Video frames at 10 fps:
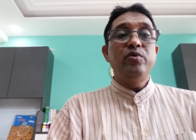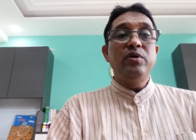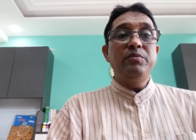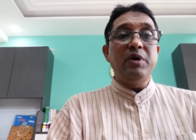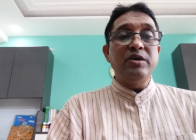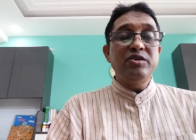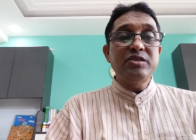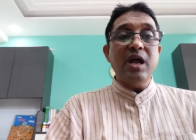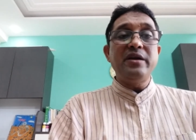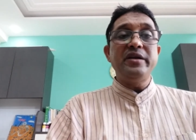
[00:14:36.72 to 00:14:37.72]

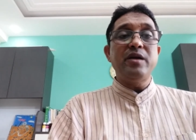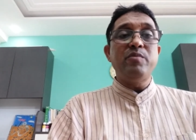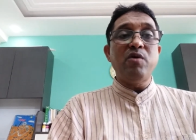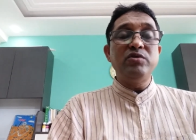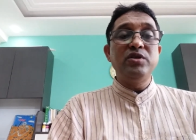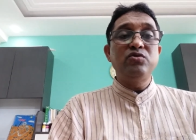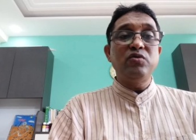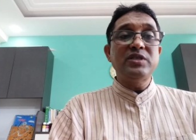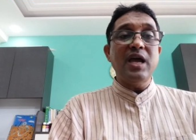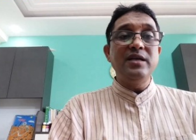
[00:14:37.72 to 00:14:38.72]
understanding about the
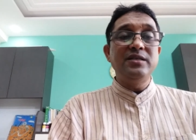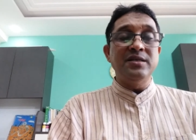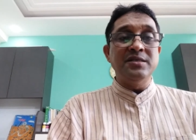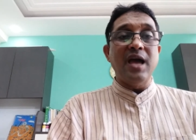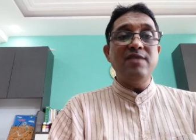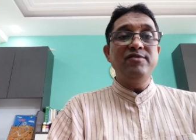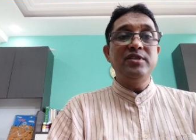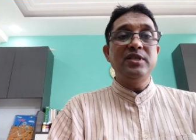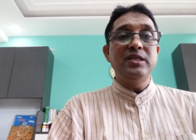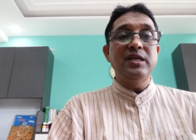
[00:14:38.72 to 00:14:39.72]
society,
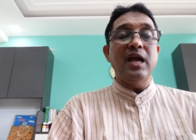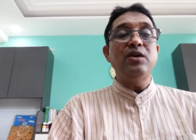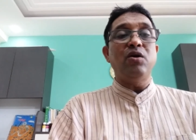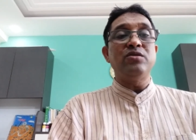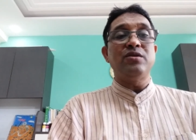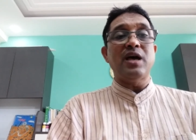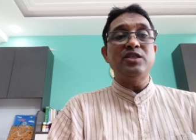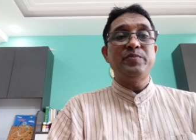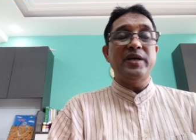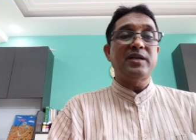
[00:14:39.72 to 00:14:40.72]
diversity and other
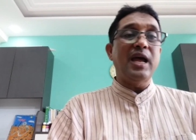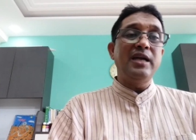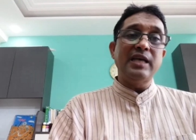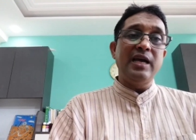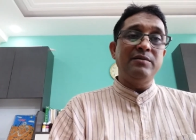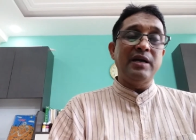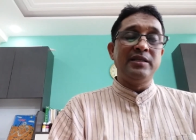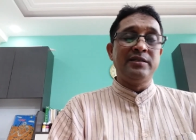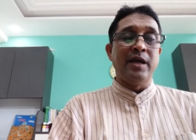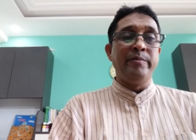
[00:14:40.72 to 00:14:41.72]
aspect, at
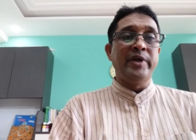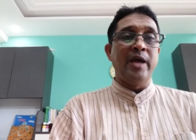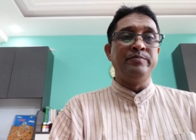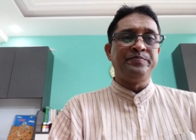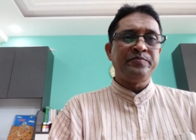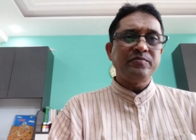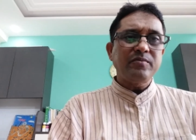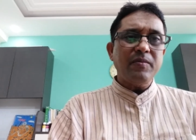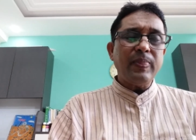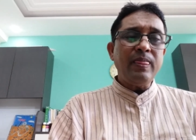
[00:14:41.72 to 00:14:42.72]
the same time
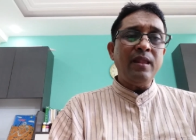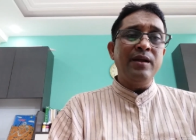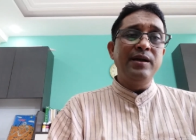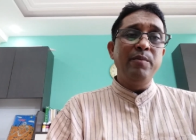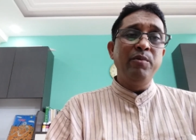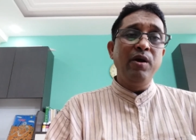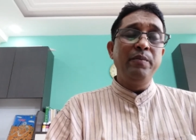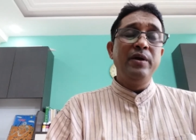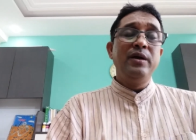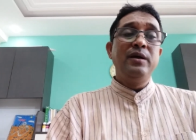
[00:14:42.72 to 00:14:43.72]

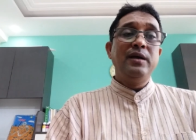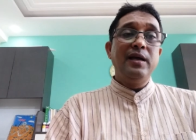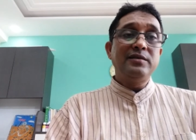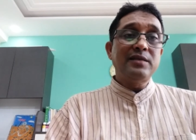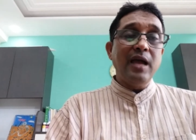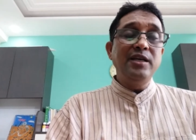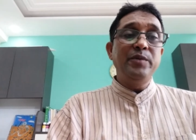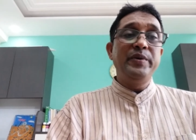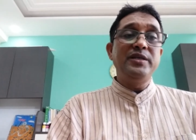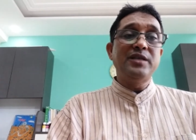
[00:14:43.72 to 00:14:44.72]
develop a
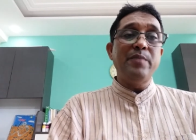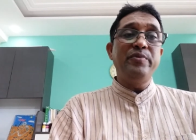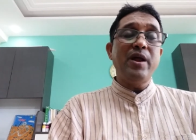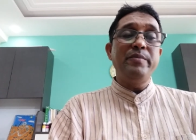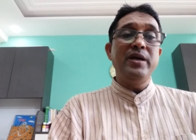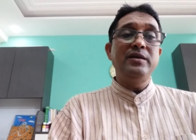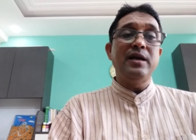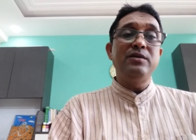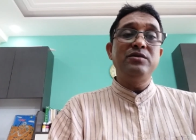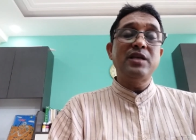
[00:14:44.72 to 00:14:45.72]
scientific temperament,
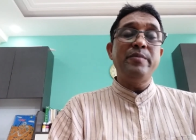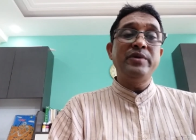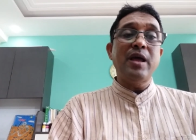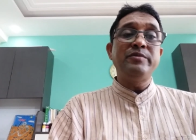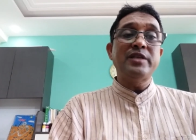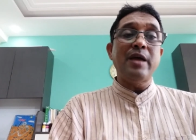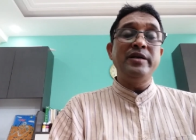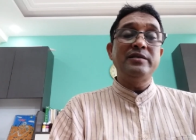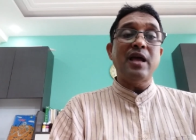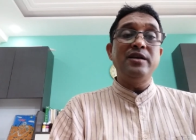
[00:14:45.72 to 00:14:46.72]
at the same time
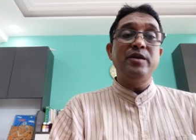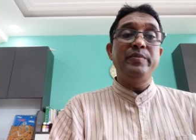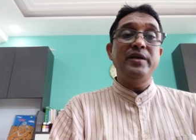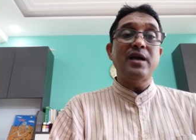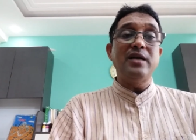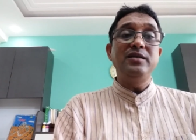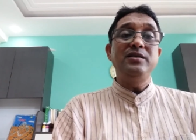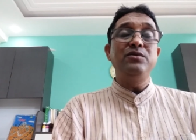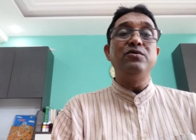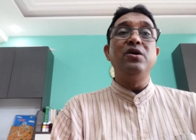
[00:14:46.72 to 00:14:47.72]
scientific attitude.